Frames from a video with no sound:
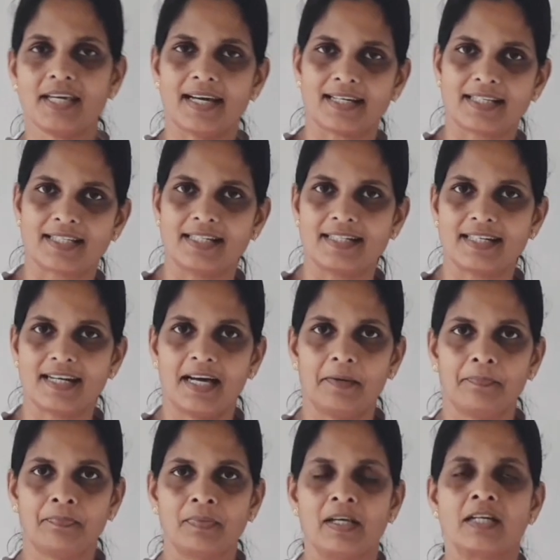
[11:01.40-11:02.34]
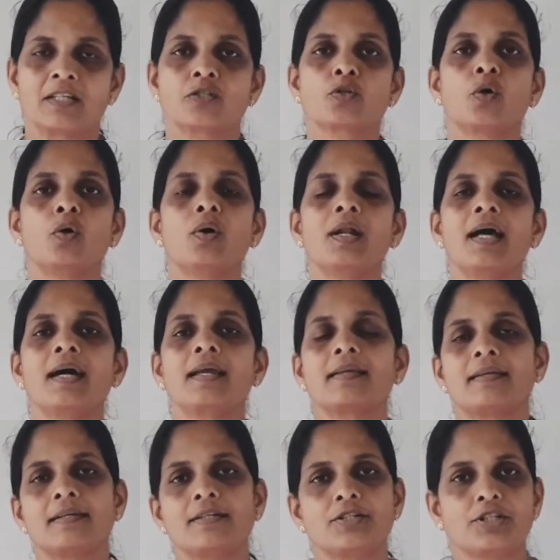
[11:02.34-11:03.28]
etc. Solar
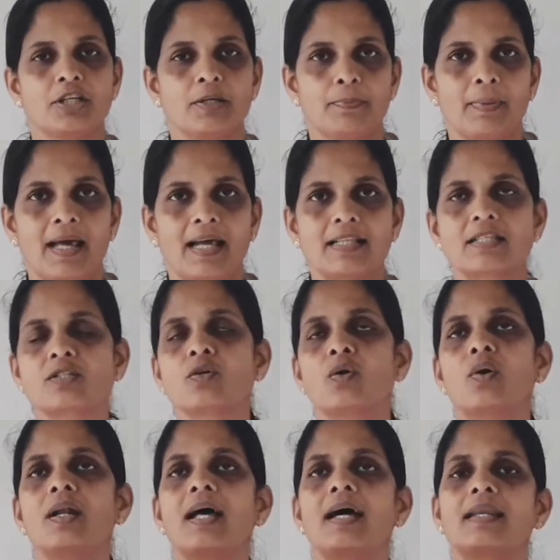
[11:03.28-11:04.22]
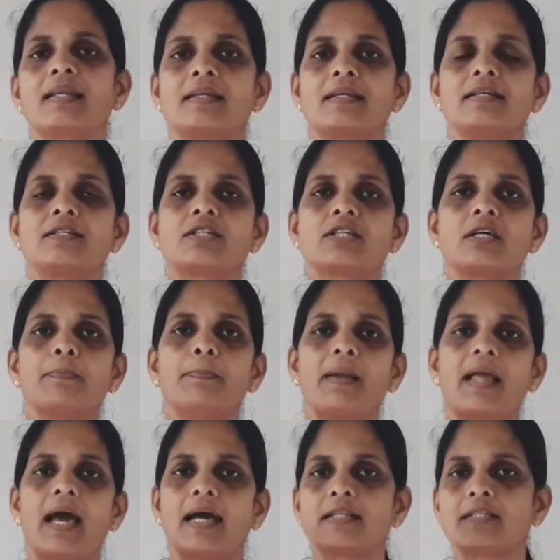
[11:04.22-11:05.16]
energy plants
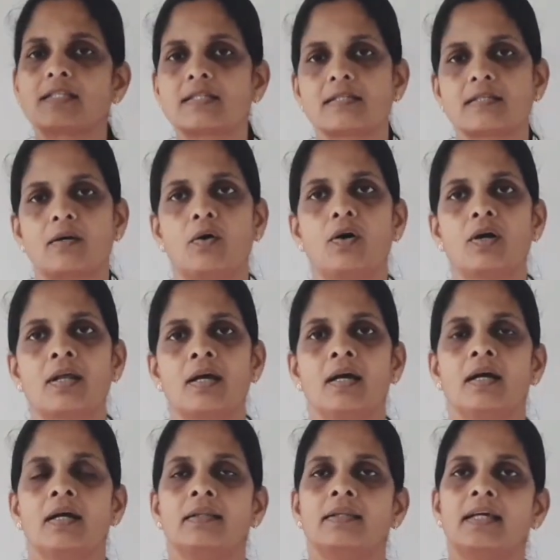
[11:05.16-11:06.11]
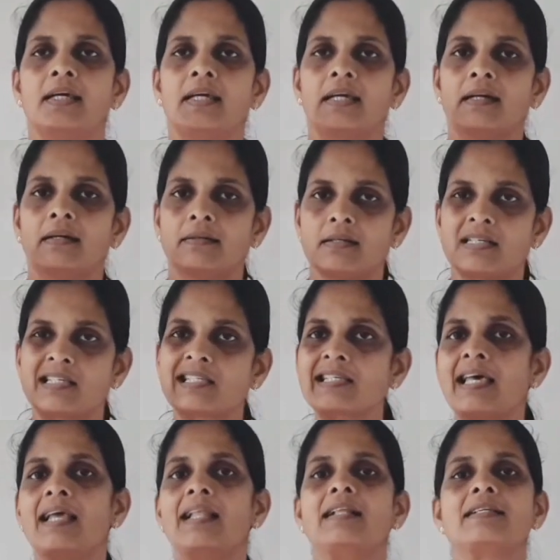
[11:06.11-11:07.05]
or the
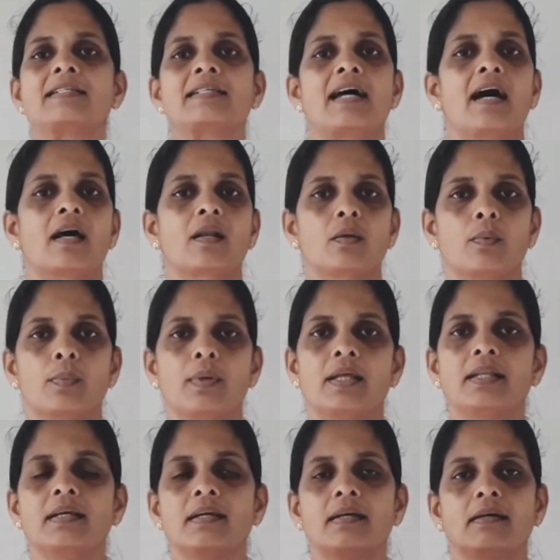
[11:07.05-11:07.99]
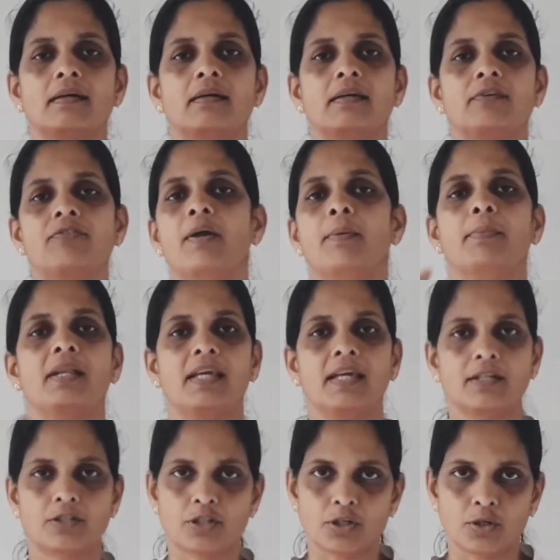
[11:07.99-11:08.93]
cells are very
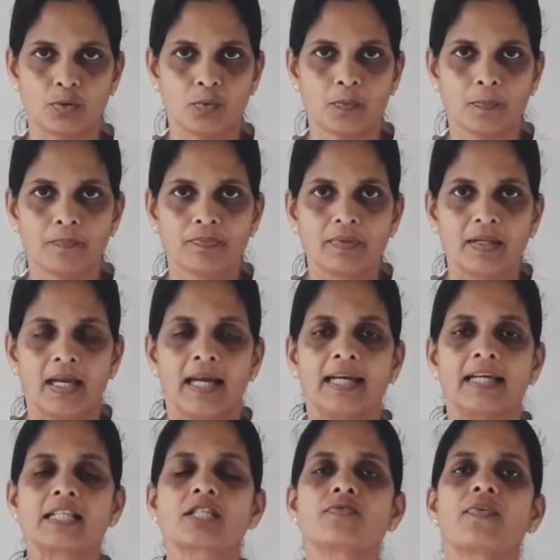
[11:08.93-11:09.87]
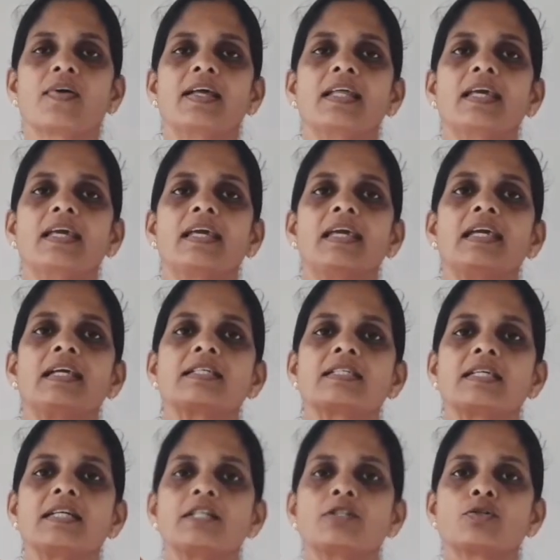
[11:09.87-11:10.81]
familiar to you. It's very
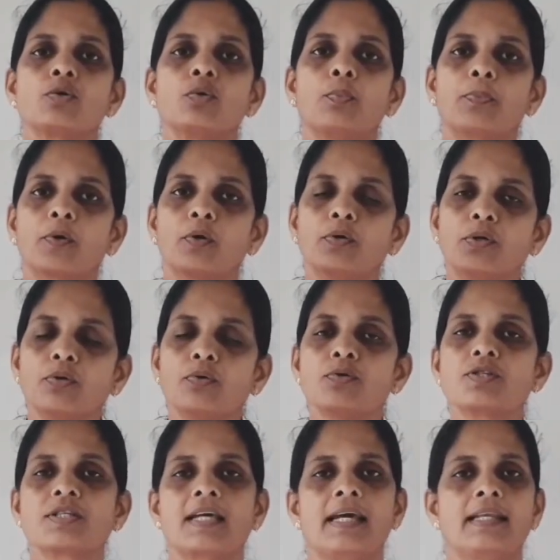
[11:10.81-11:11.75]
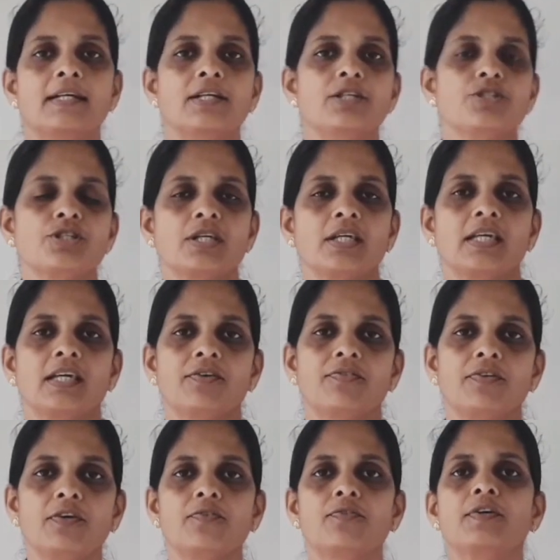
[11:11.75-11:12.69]
easy to produce energy
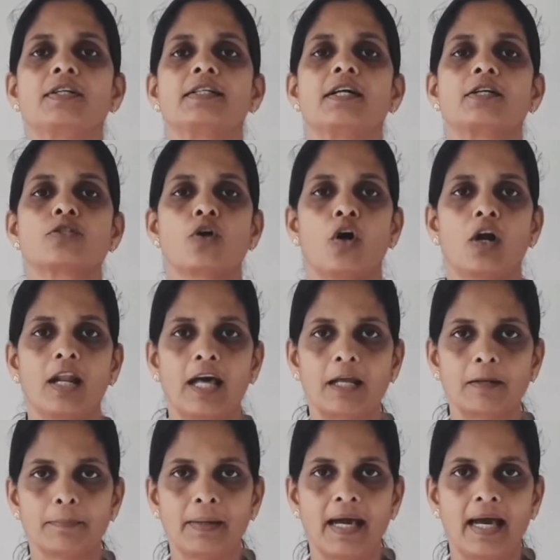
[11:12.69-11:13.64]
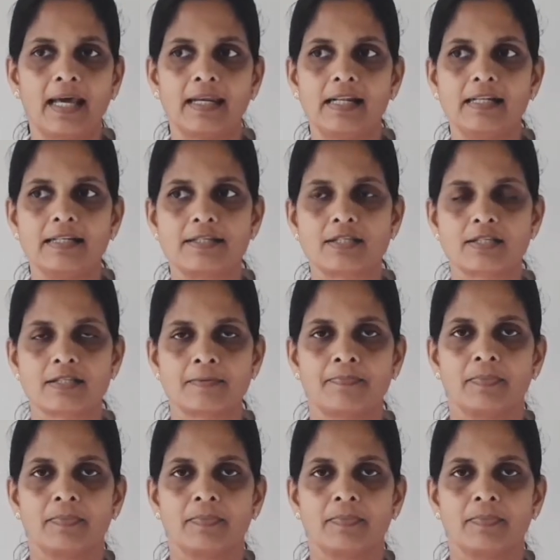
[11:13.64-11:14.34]
if you fit the solar panels,